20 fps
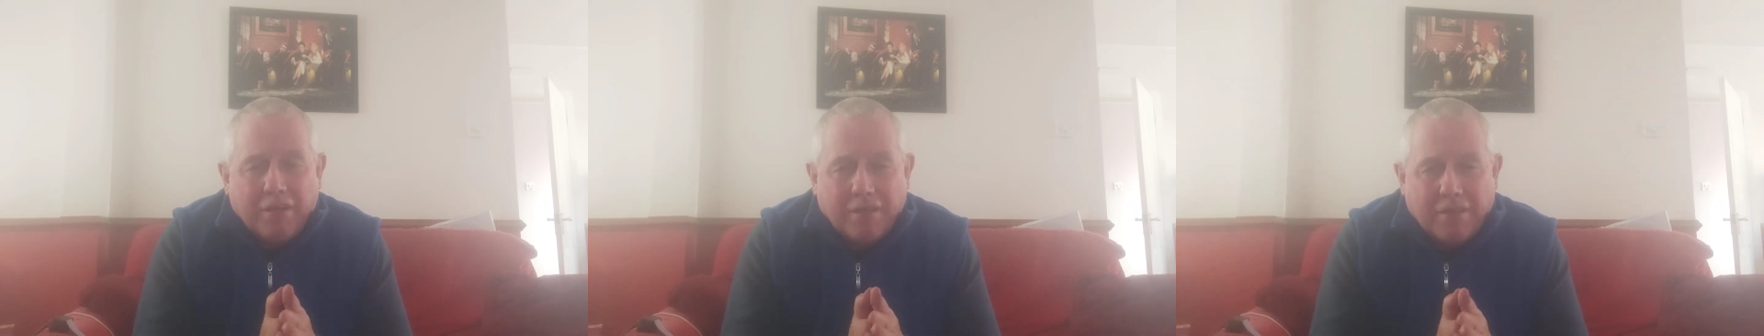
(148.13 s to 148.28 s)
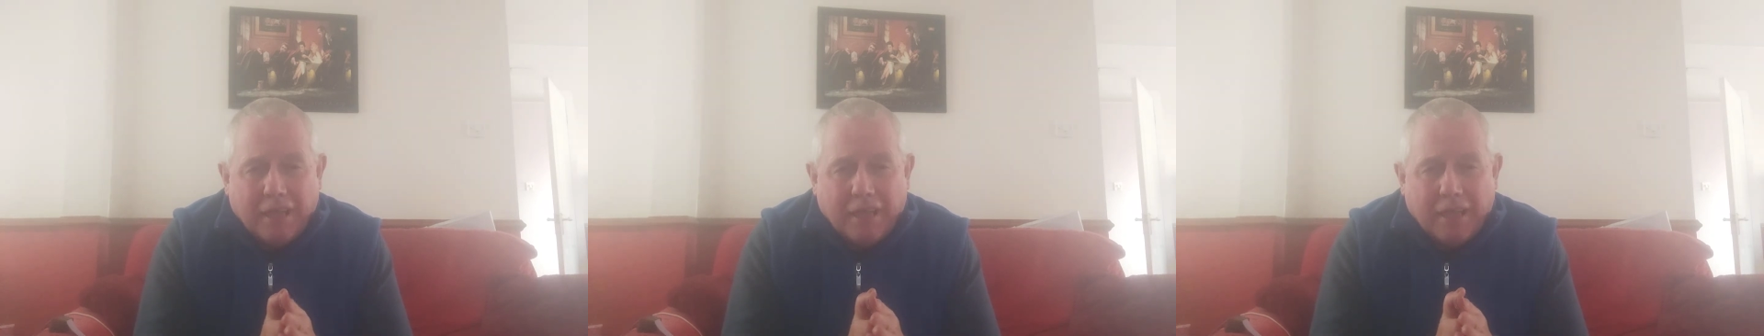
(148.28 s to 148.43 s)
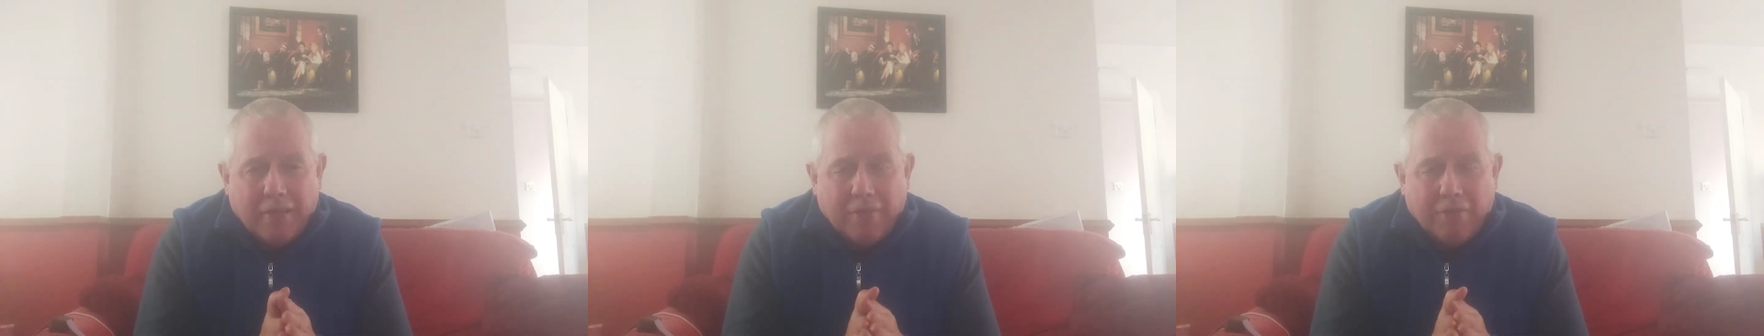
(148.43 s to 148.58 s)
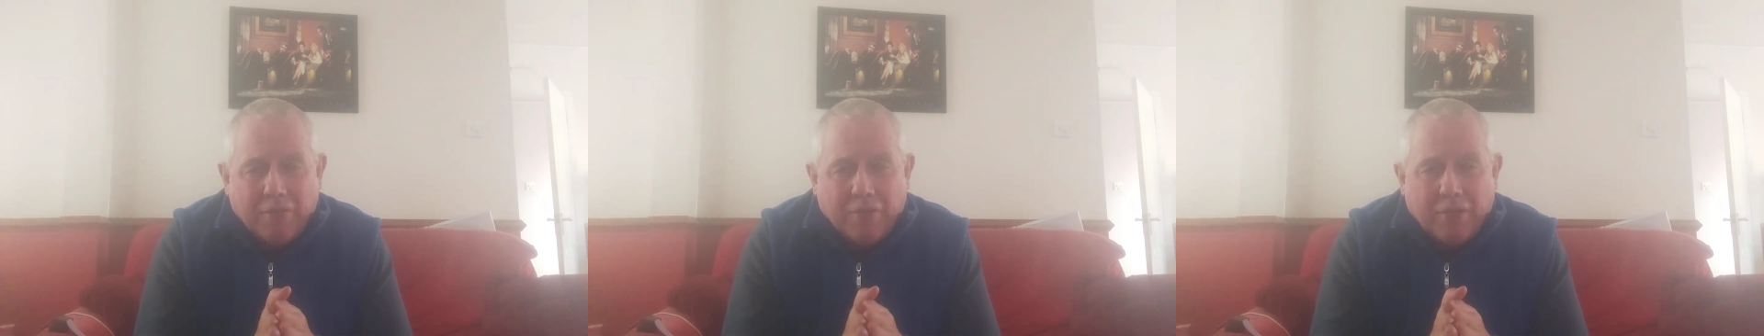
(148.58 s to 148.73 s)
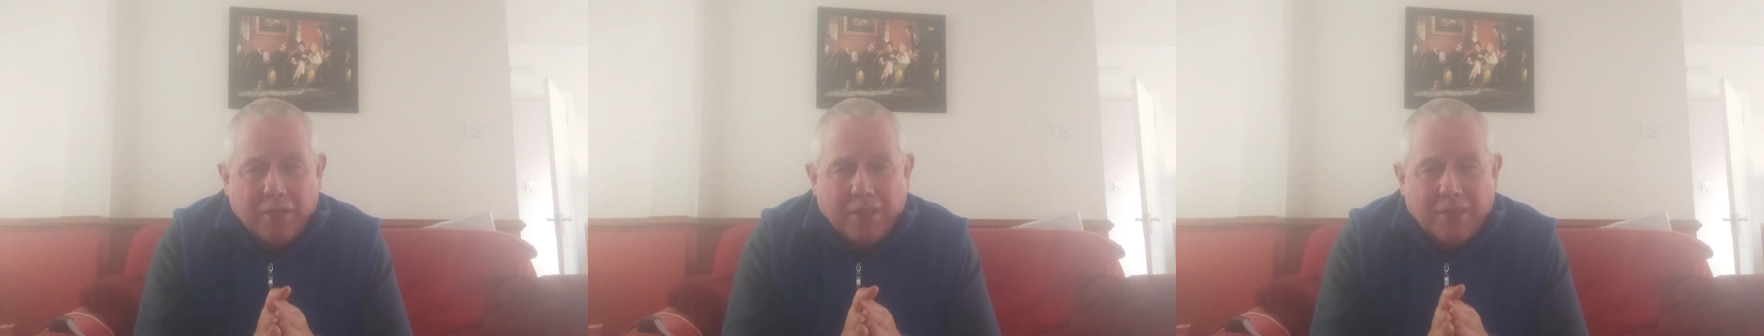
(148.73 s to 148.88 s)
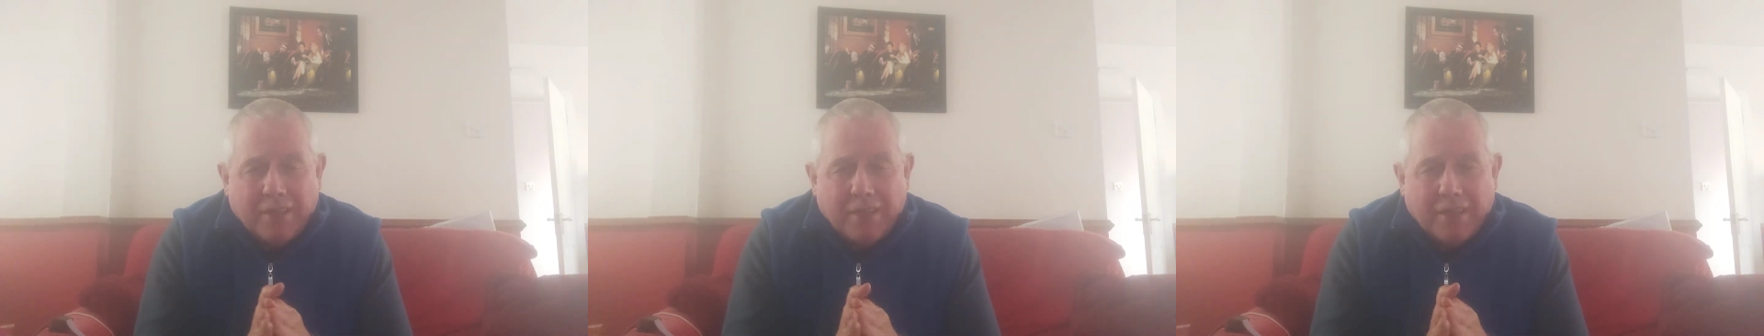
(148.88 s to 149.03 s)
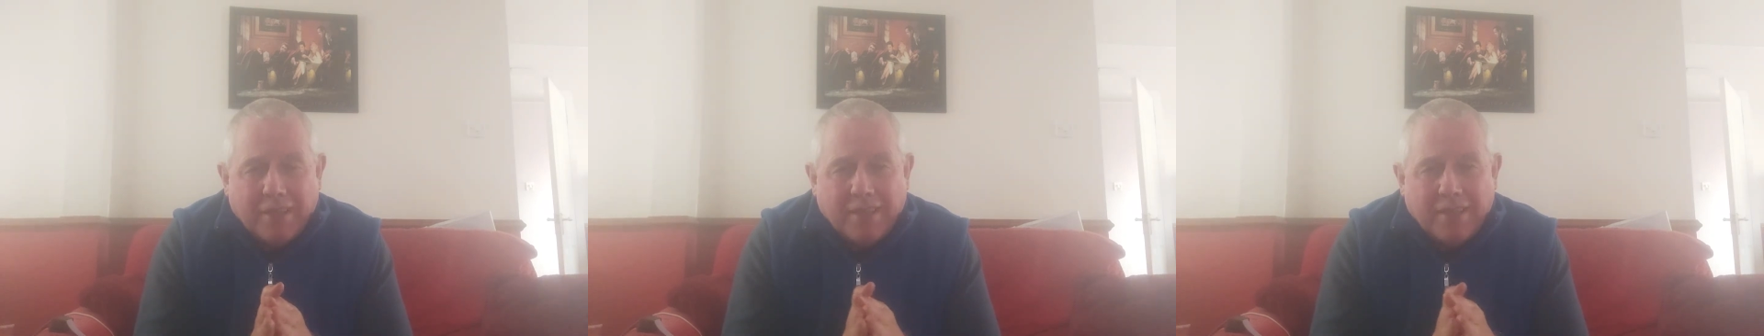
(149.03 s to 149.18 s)
had died at
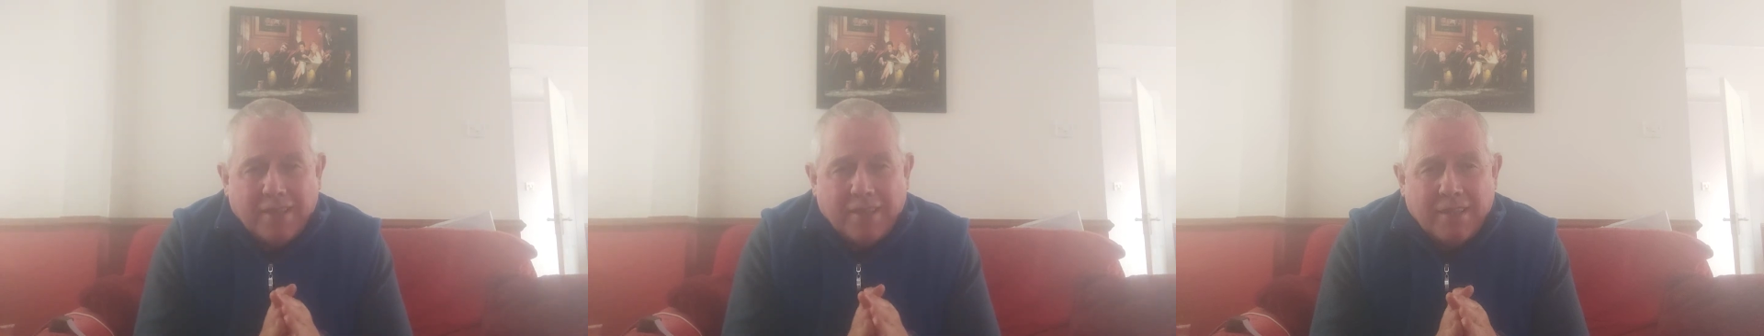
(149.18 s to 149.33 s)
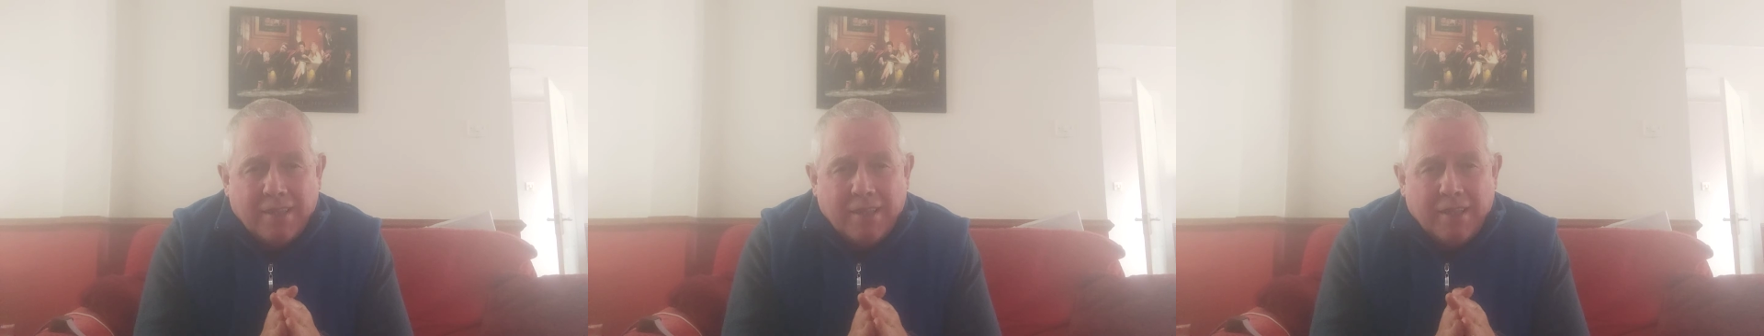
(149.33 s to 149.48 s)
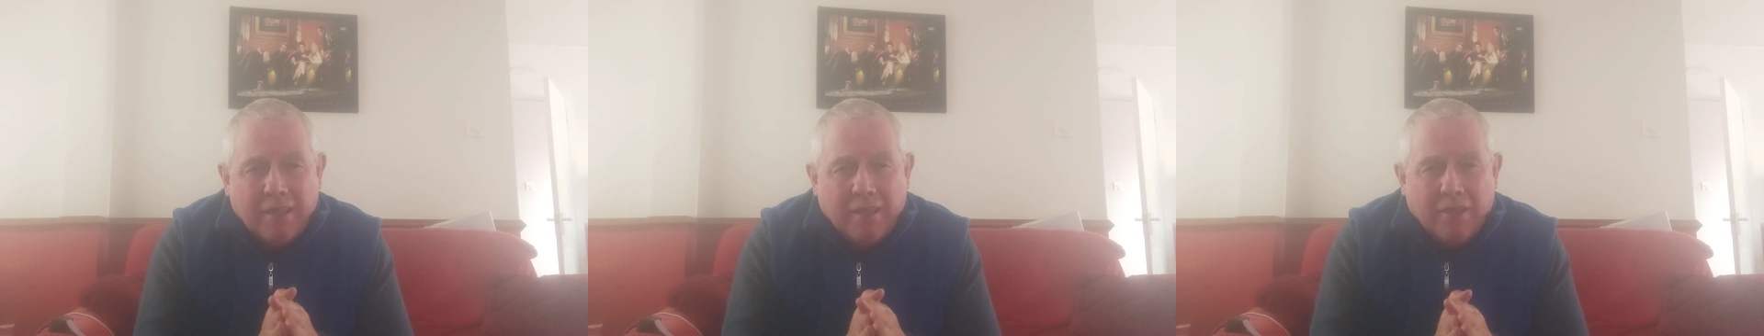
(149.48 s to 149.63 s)
46.